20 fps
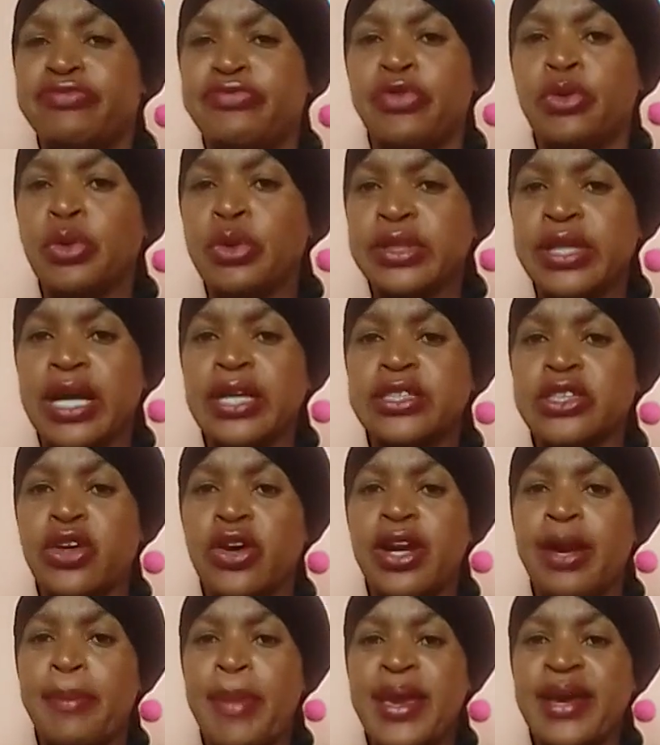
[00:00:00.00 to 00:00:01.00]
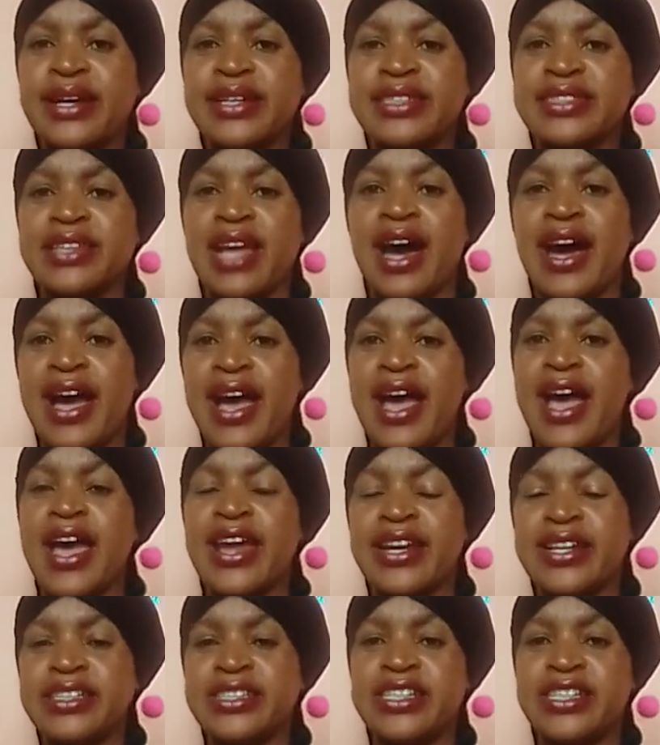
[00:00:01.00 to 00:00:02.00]
food that's gonna make us
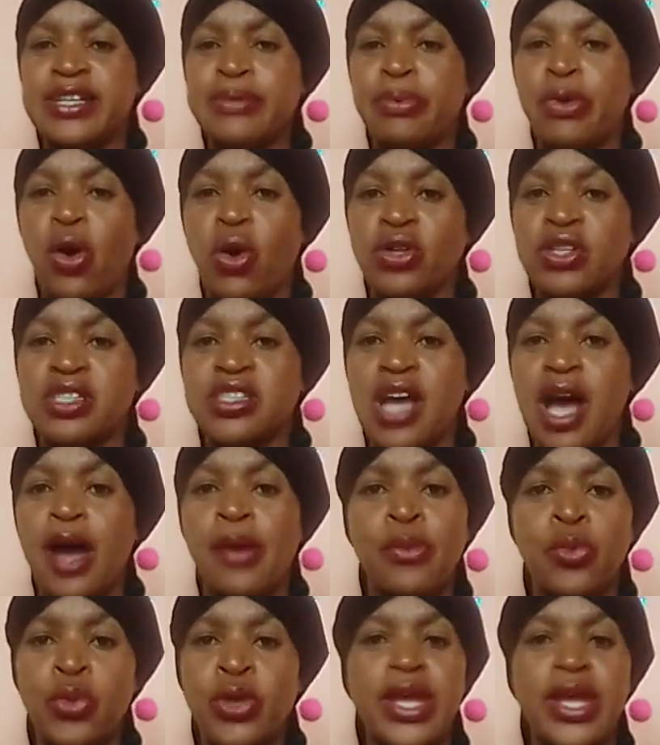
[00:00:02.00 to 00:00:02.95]
tired and sleepy all the time,